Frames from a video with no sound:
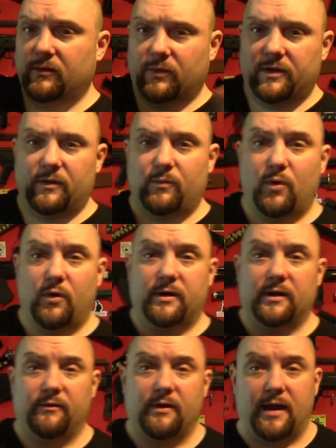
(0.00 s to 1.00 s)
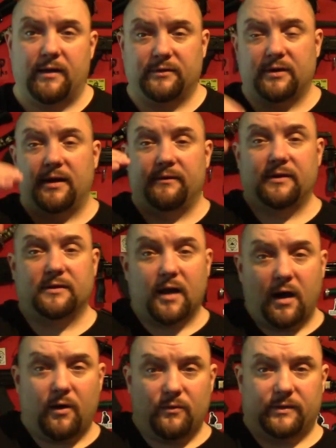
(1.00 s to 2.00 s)
while you're walking around, you don't even need to
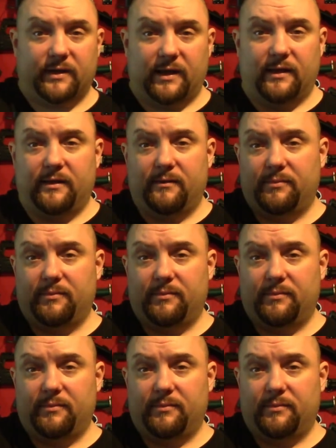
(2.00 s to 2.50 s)
hold it,